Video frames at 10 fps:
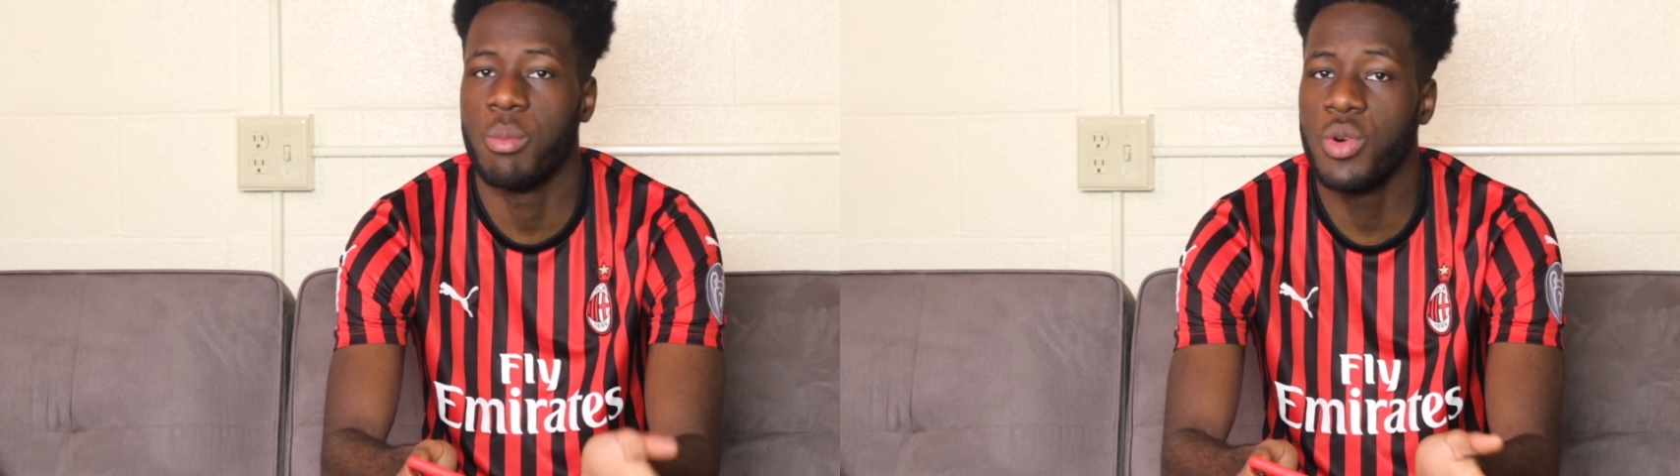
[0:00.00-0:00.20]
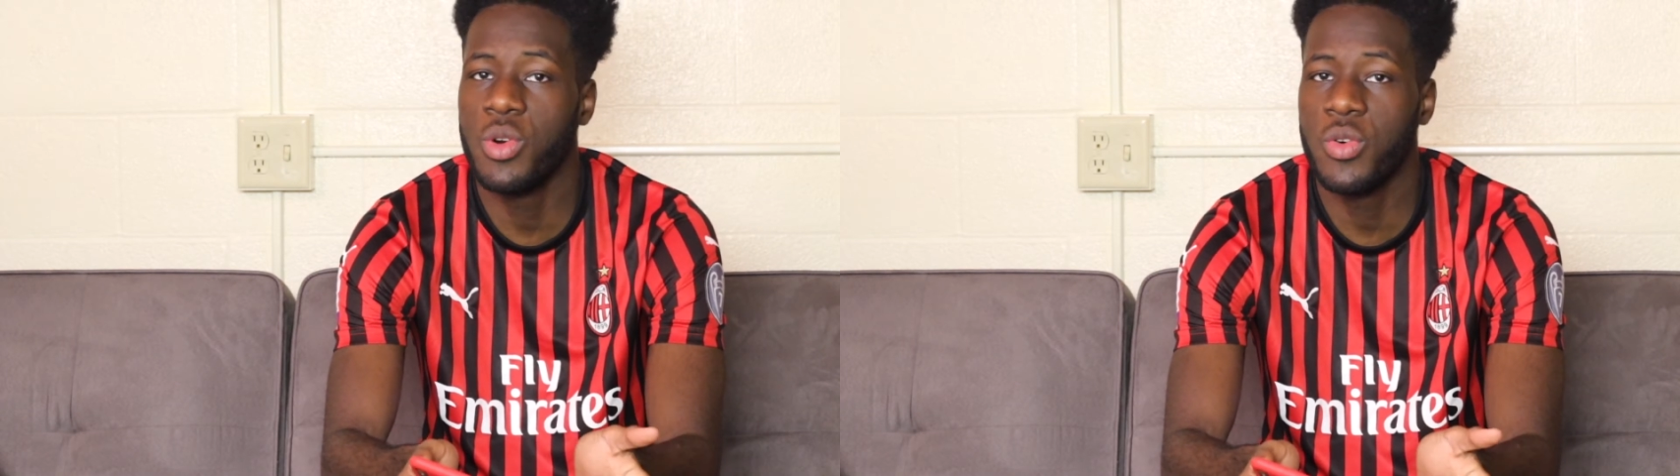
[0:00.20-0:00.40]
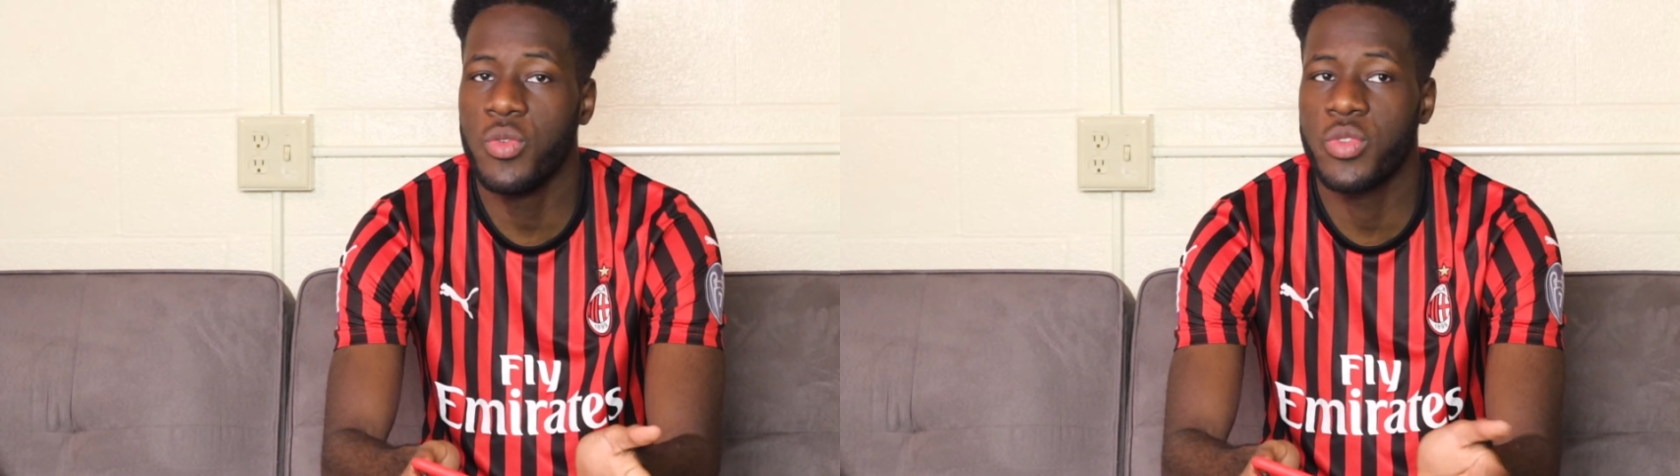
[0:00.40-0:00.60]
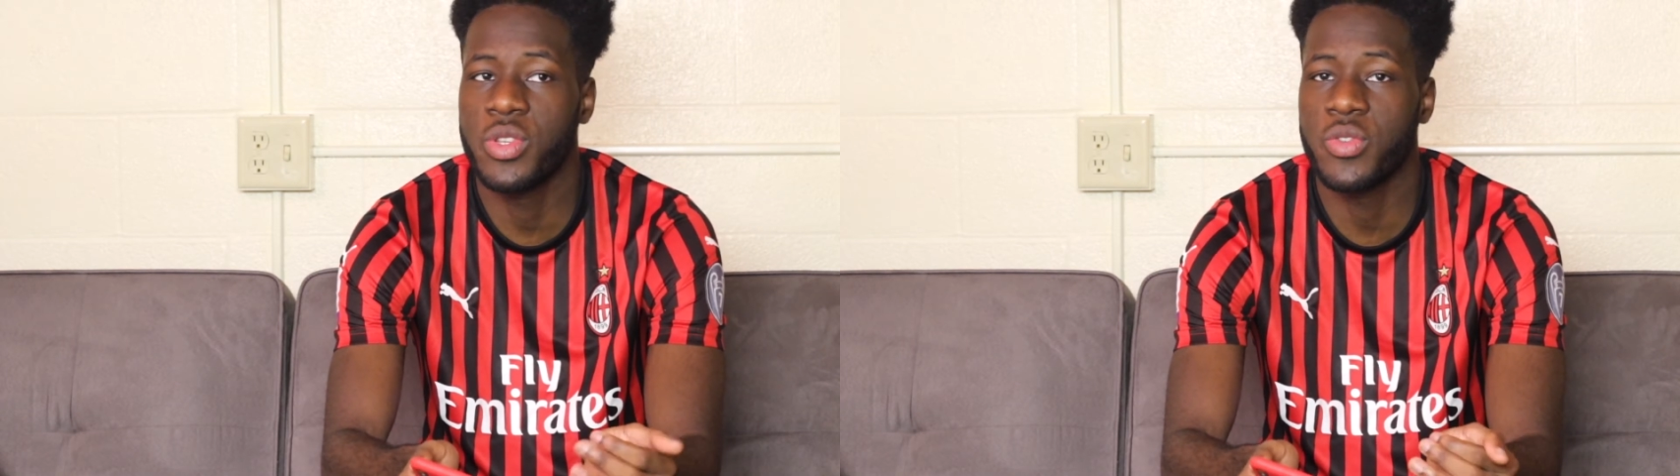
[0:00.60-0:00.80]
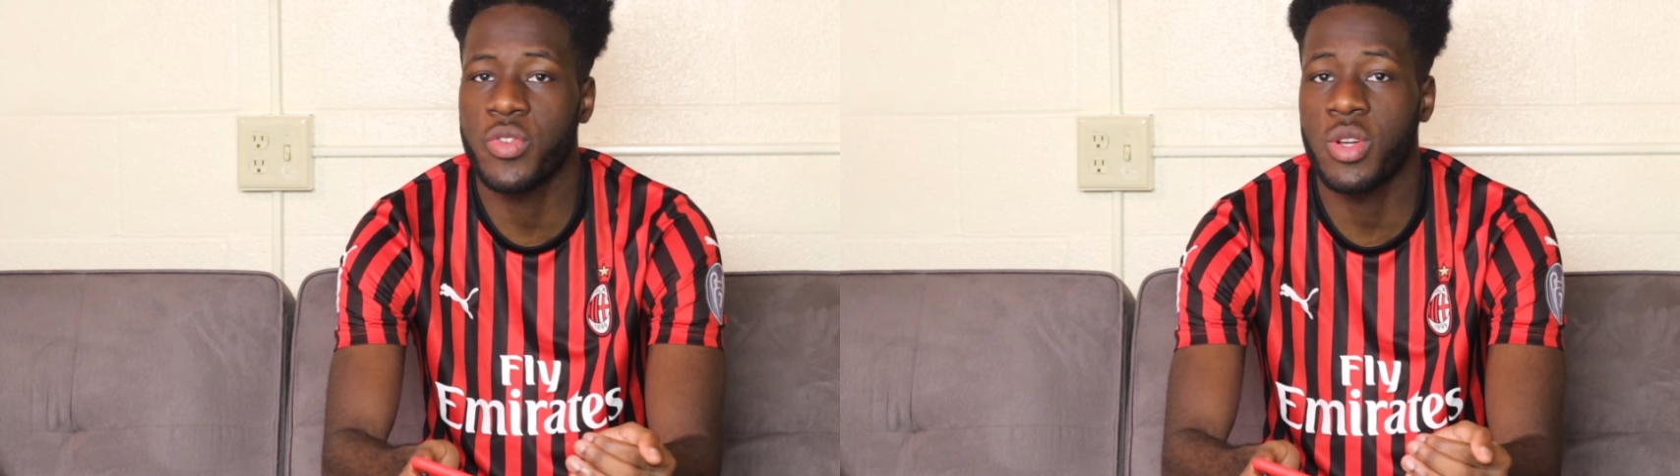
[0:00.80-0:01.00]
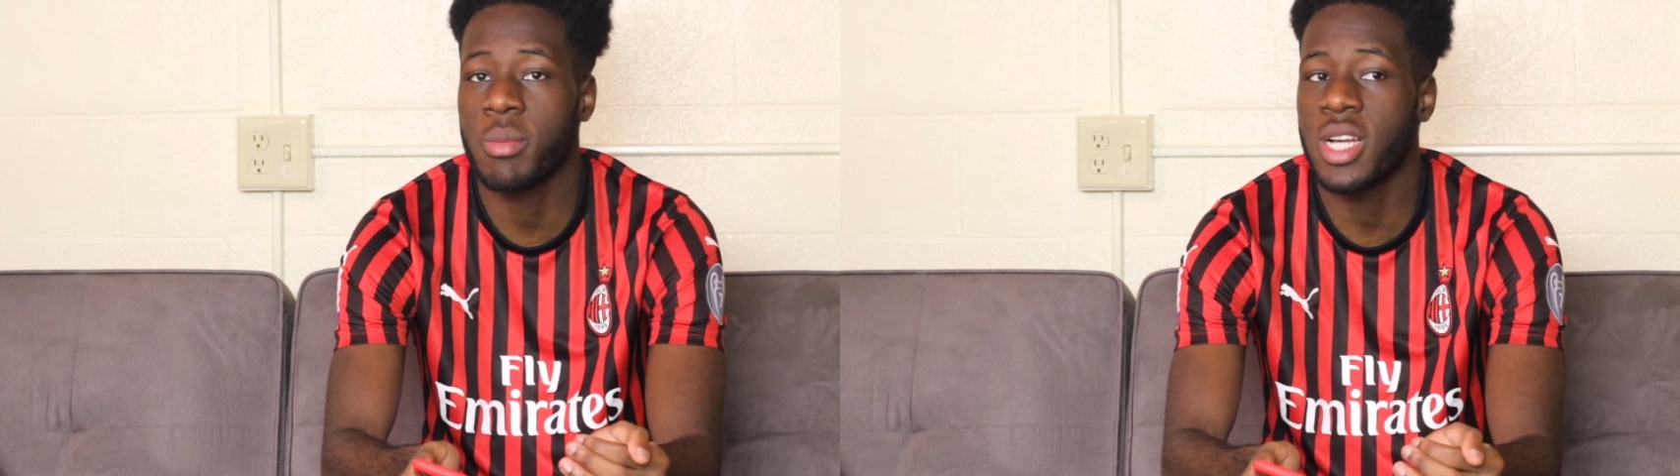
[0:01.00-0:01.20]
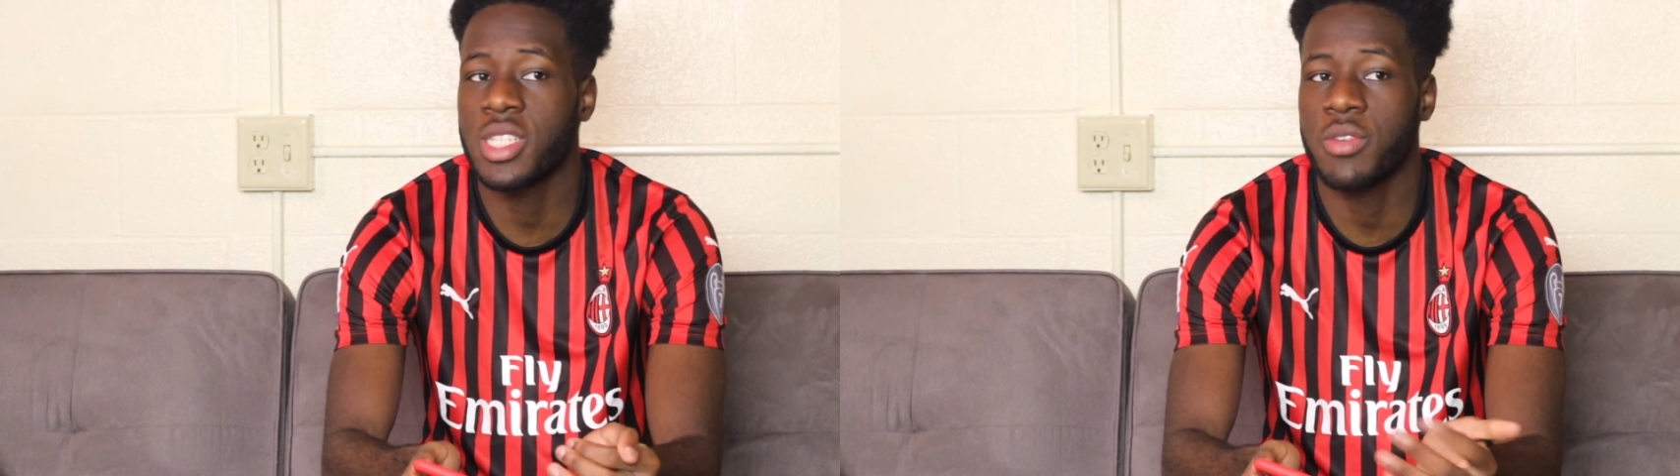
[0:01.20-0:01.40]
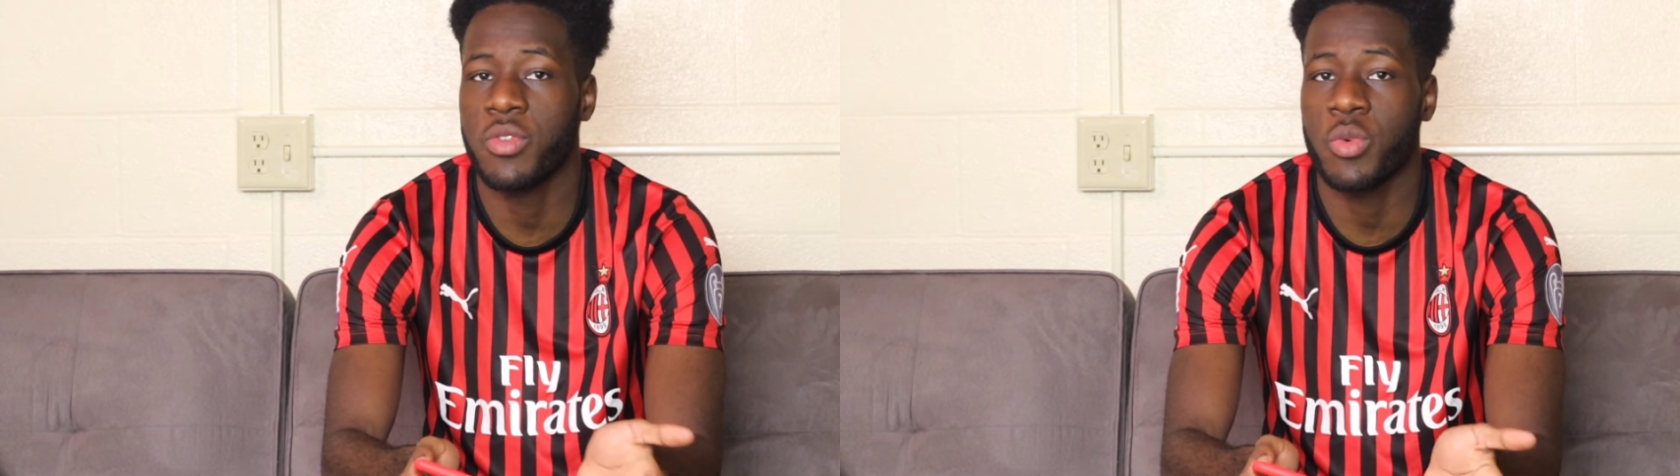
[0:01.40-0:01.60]
move to
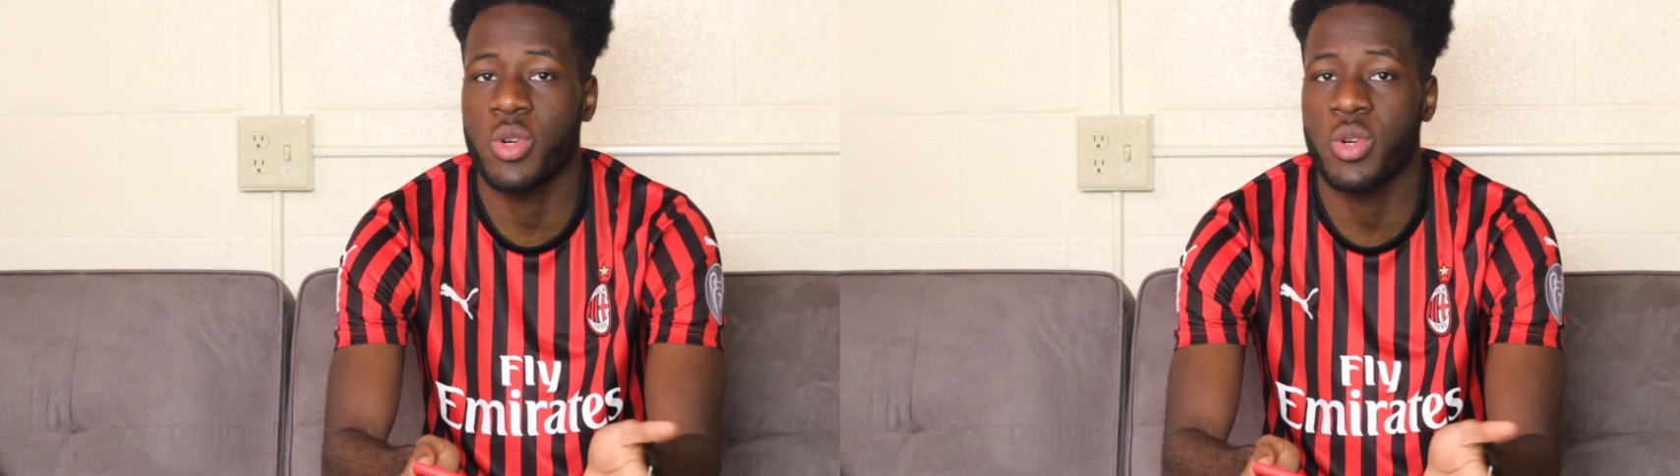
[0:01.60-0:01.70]
Fenerbahce for